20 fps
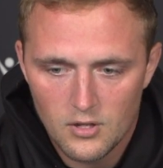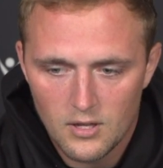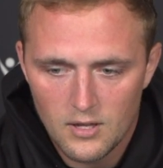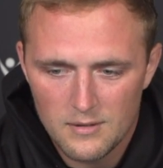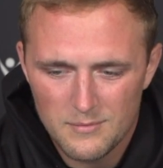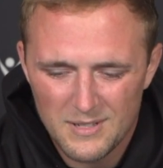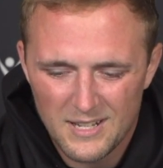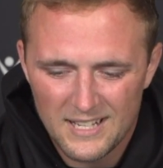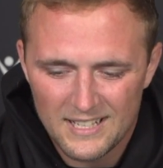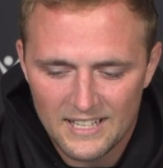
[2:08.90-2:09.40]

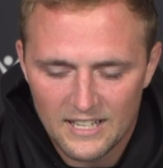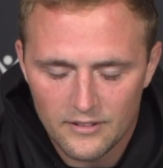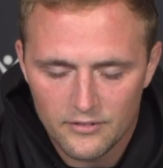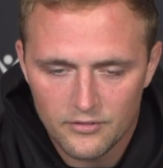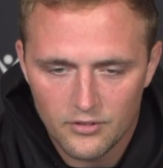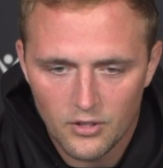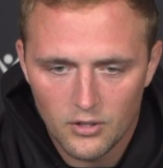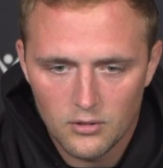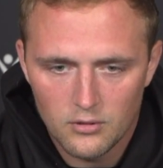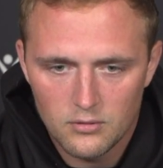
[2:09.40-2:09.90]
I mean, I guess
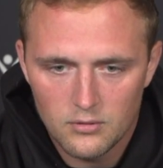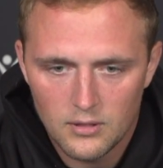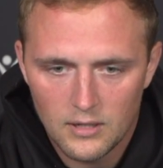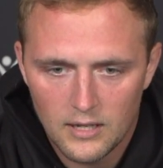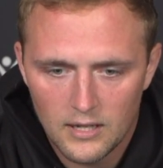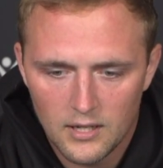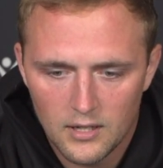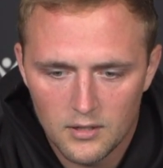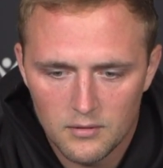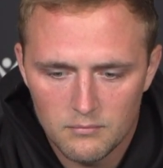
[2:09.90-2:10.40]
so.
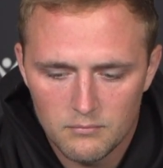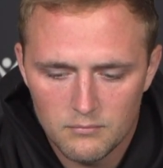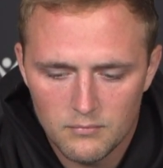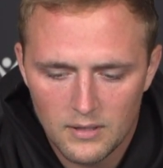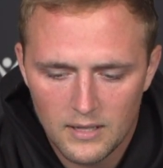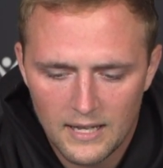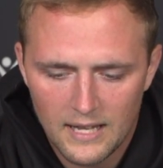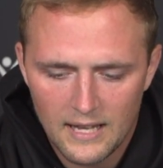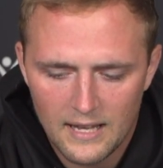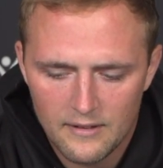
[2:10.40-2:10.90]

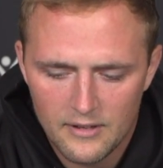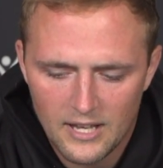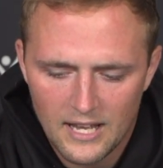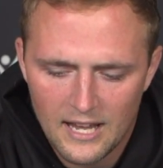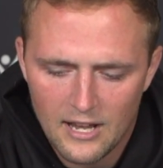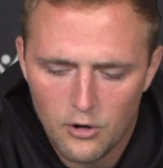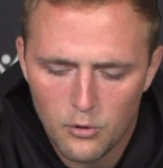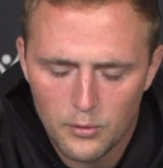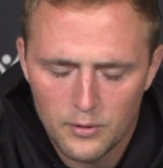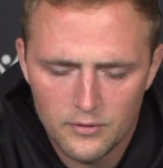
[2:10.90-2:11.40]

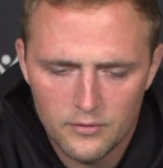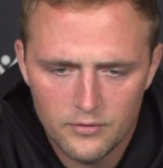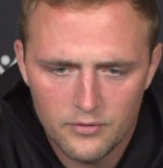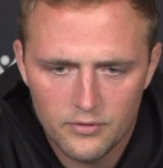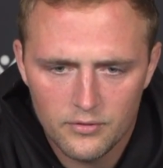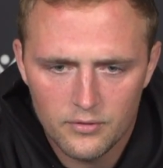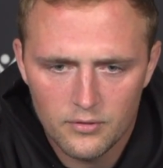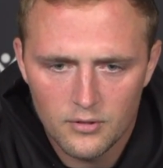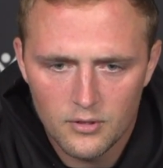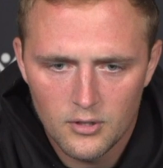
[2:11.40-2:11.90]
I
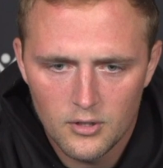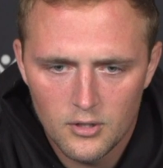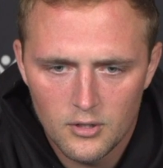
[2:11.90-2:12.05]
always.